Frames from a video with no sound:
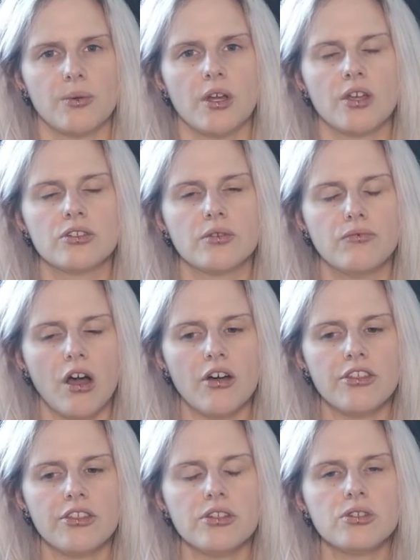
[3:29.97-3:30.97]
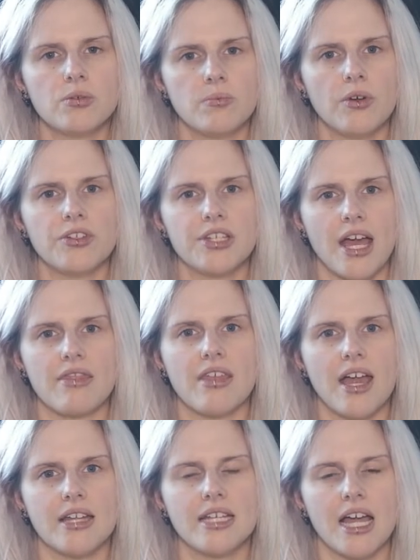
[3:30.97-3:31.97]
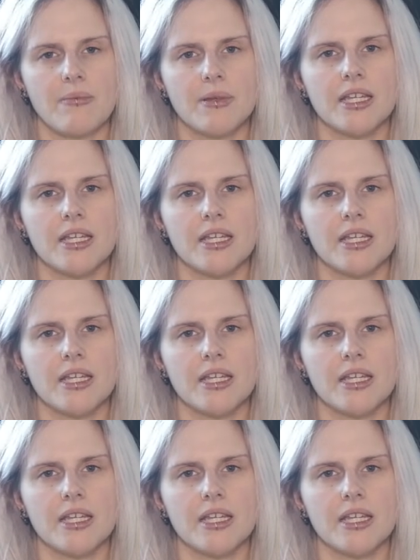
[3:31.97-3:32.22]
So rather than someone sat there typing